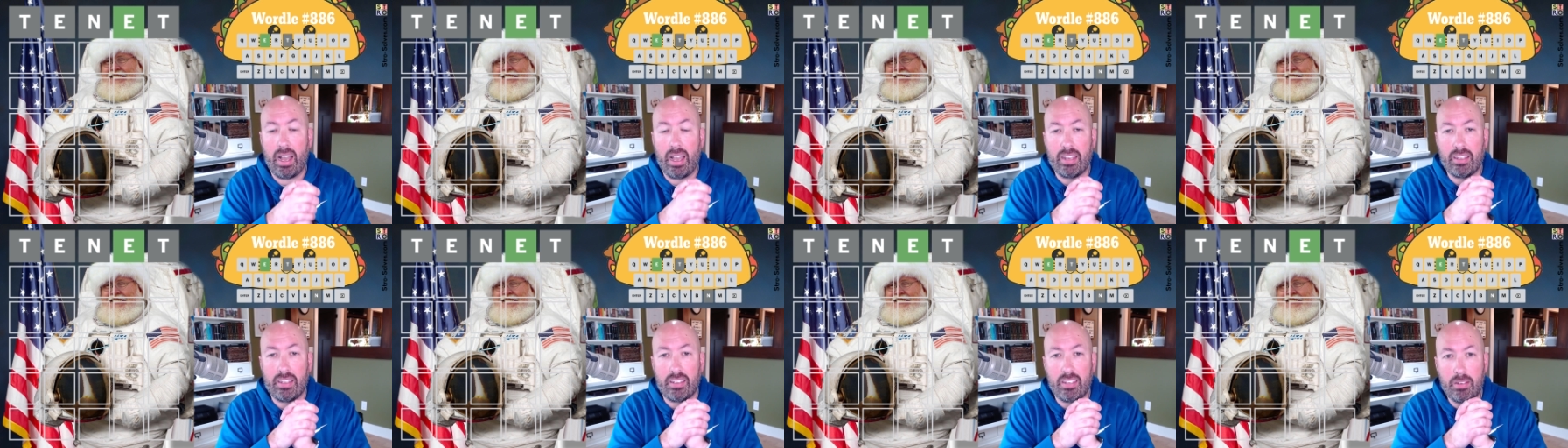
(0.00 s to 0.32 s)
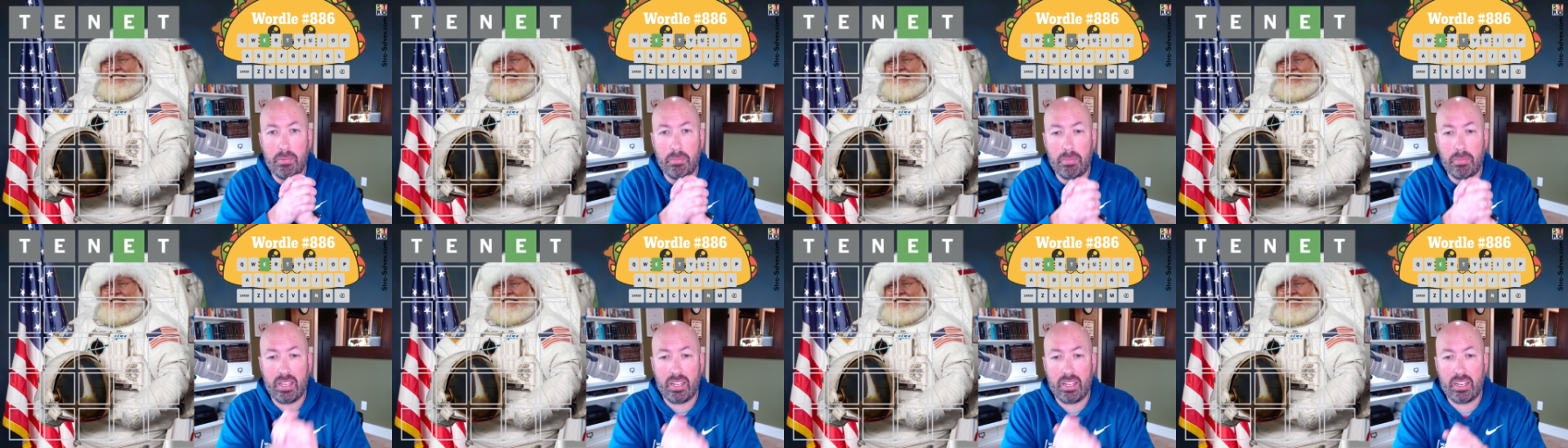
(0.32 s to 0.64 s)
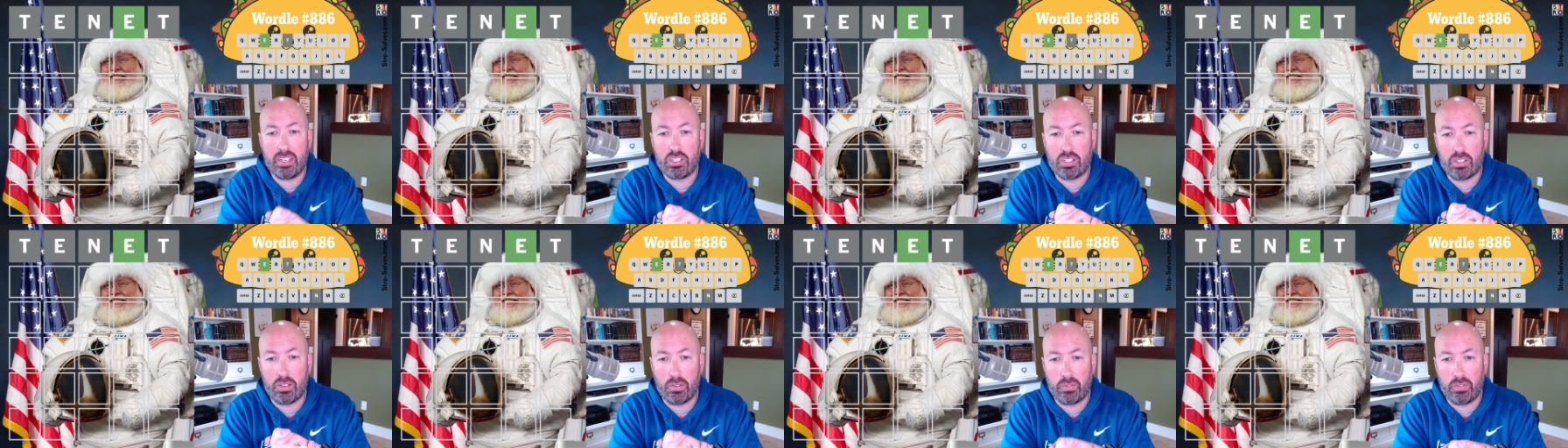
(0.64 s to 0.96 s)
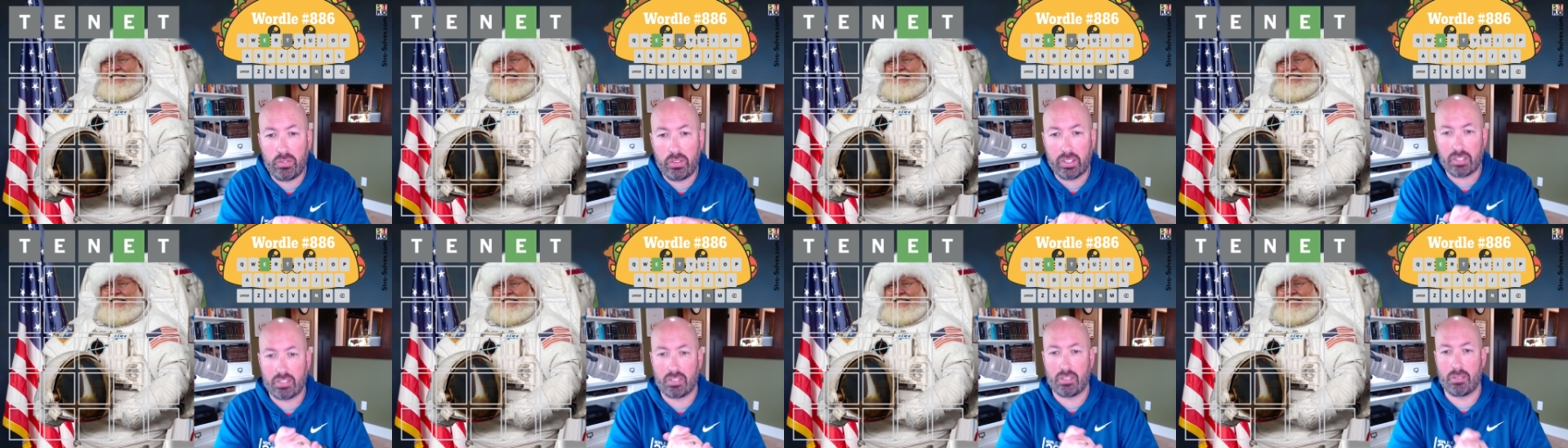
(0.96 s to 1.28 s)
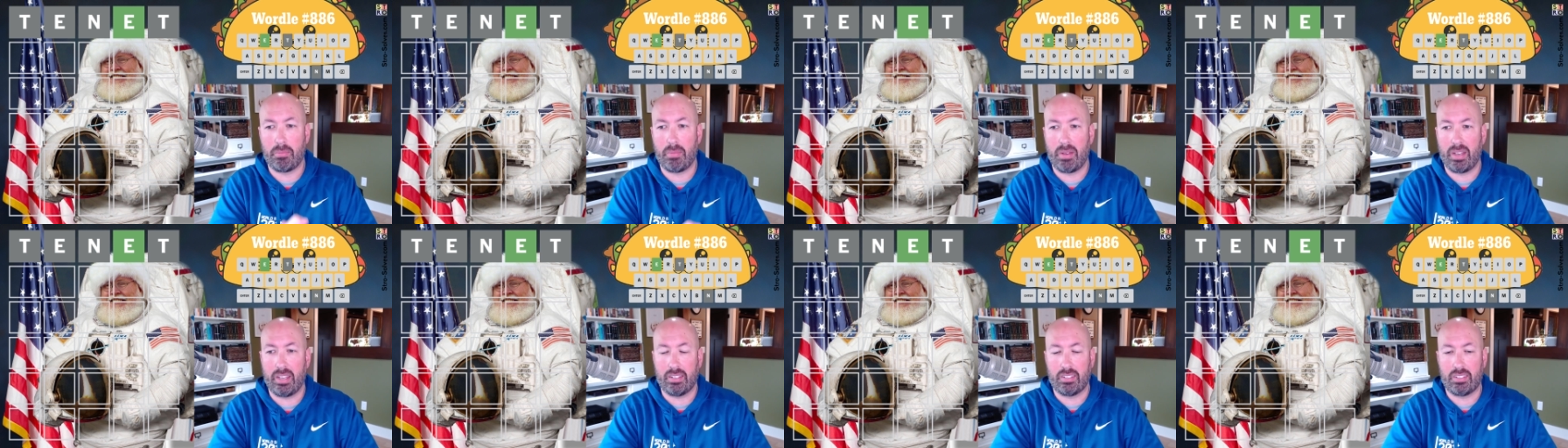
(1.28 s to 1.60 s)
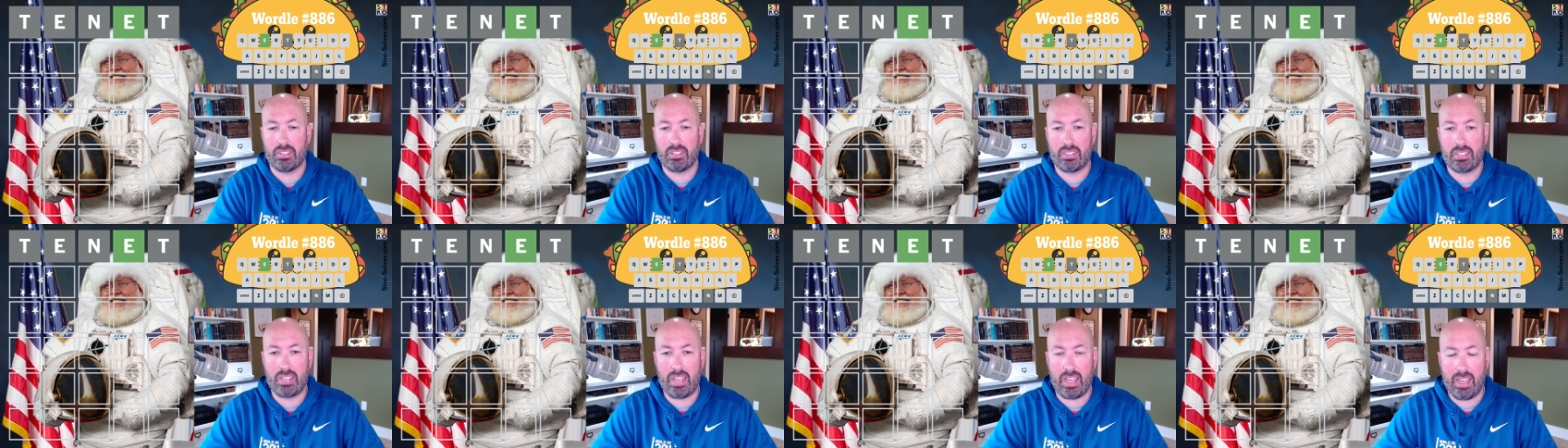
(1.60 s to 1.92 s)
I did manage to fix my
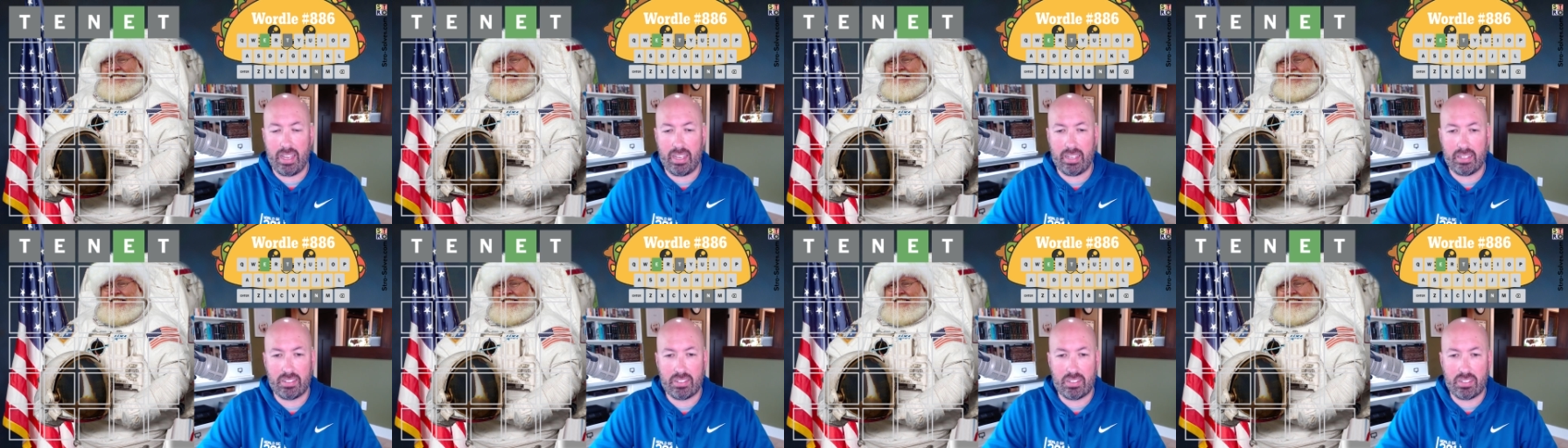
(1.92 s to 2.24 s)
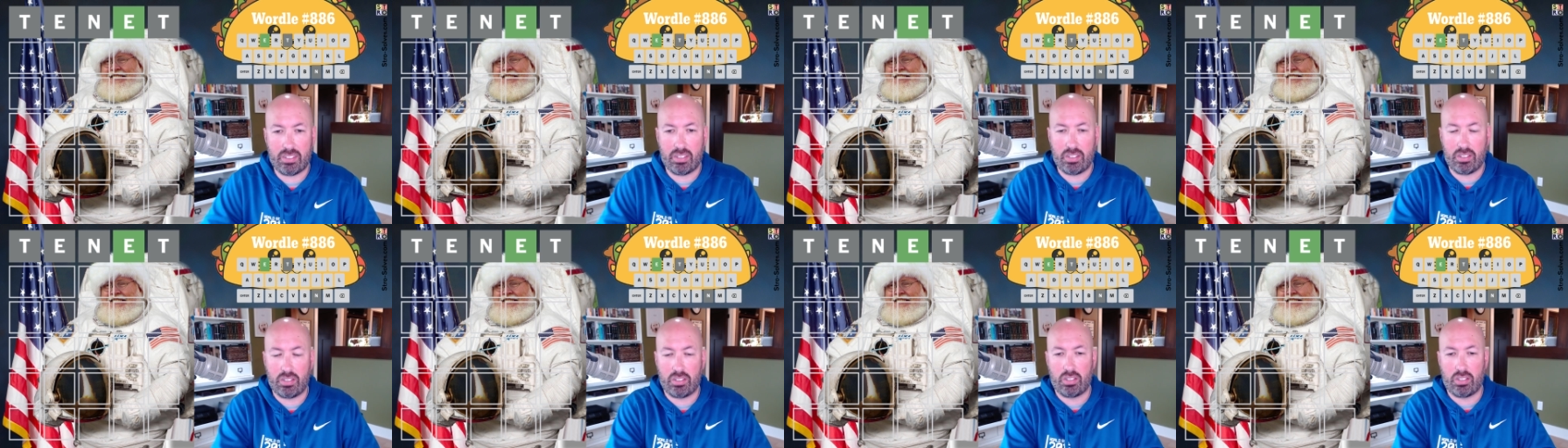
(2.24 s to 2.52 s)
stats,